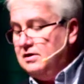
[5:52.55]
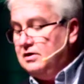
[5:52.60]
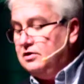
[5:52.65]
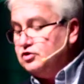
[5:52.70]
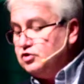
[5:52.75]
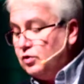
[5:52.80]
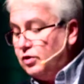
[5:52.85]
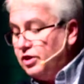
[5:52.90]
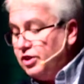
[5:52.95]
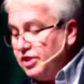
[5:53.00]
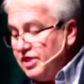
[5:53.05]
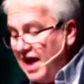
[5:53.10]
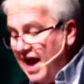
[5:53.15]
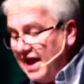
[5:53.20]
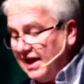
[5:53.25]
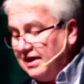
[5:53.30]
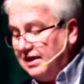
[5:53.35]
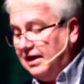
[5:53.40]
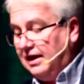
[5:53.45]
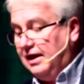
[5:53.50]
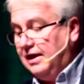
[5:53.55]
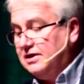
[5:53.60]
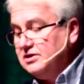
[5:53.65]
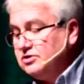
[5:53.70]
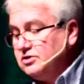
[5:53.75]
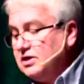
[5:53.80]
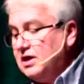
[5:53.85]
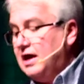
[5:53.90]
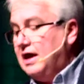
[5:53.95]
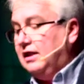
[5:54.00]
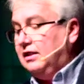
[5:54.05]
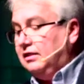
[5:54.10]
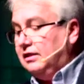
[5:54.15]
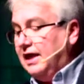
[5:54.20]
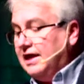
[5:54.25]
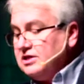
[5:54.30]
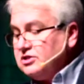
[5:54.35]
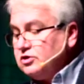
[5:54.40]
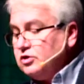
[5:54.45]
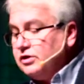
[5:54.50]
So in that case,
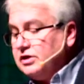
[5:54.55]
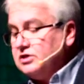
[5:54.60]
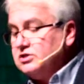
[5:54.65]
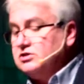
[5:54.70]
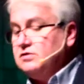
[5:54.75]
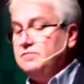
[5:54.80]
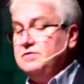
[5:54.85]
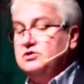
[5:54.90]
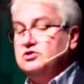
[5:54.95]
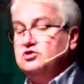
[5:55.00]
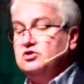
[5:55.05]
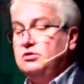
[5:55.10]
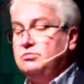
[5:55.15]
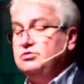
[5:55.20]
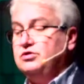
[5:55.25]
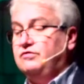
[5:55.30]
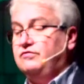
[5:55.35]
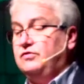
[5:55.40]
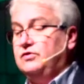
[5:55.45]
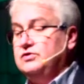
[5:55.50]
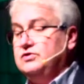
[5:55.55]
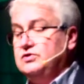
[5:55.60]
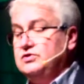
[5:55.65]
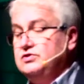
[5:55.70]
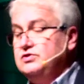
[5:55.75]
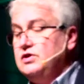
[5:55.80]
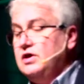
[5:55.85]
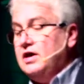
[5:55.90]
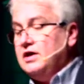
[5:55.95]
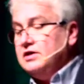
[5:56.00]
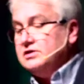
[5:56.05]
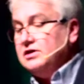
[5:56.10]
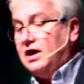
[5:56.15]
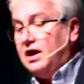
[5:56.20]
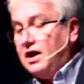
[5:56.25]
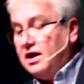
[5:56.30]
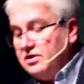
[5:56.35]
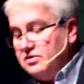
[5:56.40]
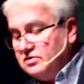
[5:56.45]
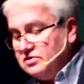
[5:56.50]
let's look at some of these scripture verses
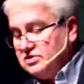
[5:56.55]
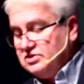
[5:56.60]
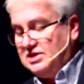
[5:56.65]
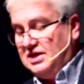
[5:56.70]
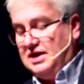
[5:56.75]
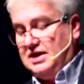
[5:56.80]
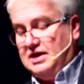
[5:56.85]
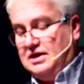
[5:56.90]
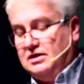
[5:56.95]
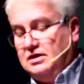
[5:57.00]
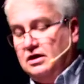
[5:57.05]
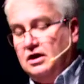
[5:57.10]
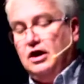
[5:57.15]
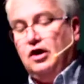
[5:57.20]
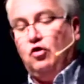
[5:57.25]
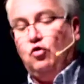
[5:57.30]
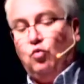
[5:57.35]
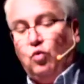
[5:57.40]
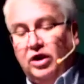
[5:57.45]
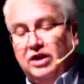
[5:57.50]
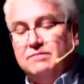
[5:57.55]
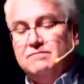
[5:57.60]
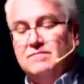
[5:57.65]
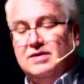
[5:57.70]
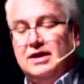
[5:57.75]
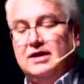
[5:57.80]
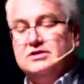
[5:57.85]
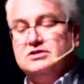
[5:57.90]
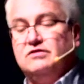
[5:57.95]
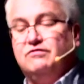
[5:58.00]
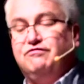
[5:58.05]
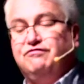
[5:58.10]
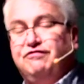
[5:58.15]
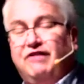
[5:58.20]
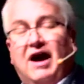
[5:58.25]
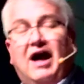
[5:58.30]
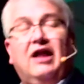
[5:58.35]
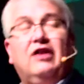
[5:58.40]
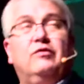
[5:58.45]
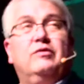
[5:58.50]
to understand what it means of
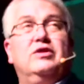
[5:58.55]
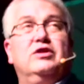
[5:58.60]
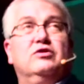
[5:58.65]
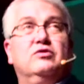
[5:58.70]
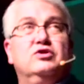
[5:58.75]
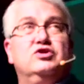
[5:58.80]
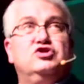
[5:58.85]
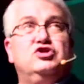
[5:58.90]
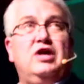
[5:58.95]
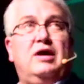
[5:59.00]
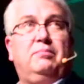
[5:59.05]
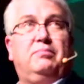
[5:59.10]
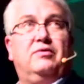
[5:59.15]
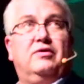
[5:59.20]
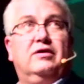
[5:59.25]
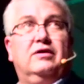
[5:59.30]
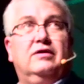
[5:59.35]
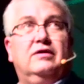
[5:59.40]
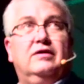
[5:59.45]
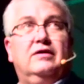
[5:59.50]
following the Good Shepherd.